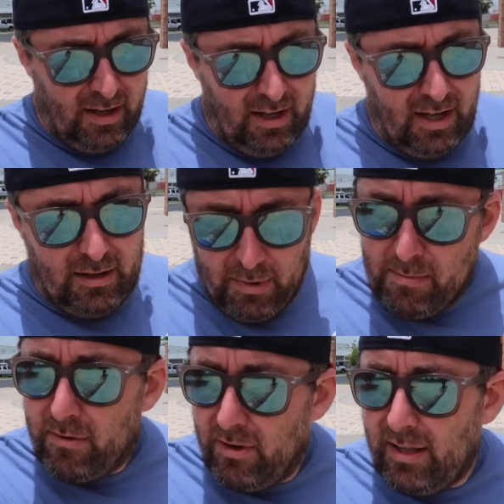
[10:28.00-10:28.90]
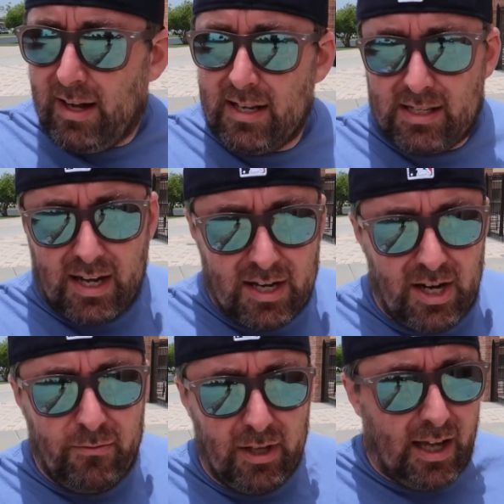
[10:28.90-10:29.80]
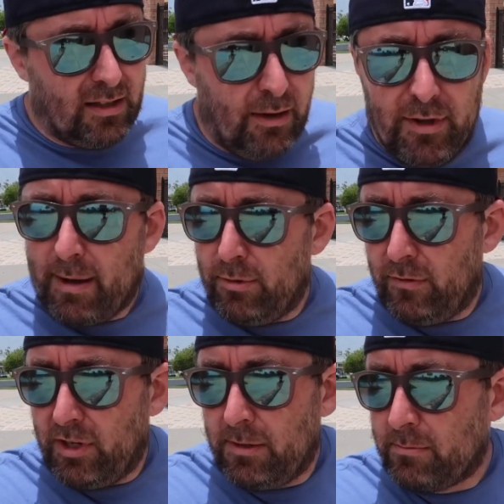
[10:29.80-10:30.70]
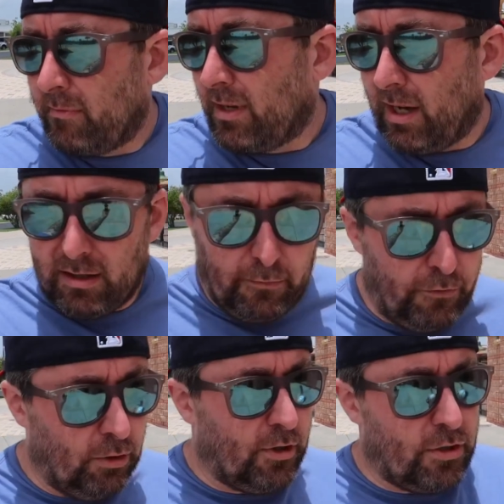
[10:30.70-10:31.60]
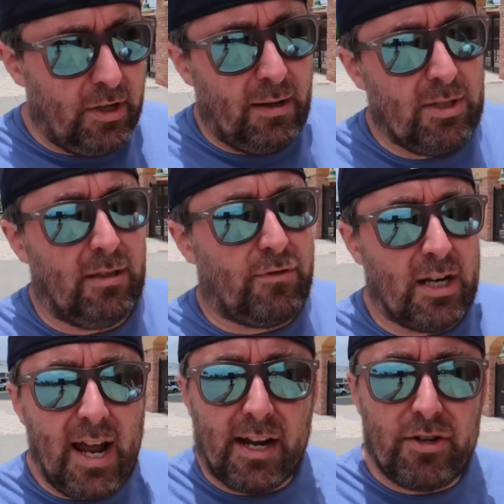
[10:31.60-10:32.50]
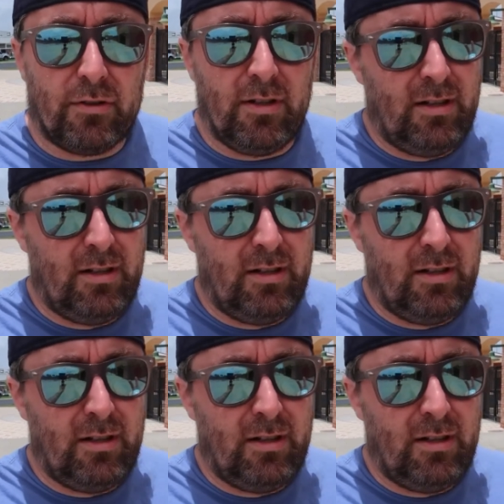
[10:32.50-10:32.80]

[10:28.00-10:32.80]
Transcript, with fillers: And it made me realize, gosh, I really, I love that movie. I love Field of Dreams, I love The Natural.